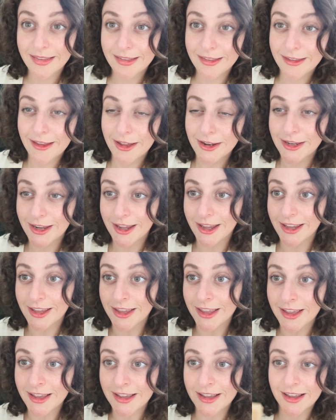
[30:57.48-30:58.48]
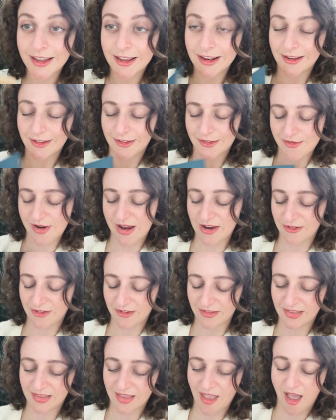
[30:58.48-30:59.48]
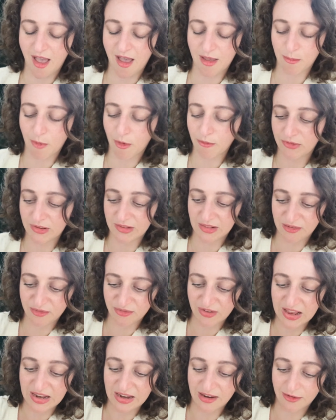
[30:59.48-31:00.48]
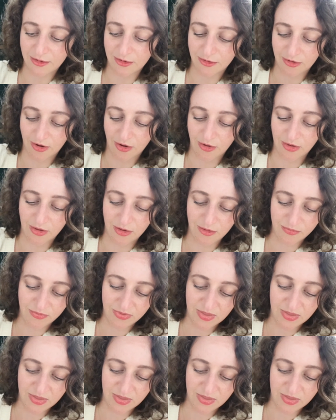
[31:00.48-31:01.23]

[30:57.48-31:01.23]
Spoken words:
stunning illustrations that I'm obviously failing to show you.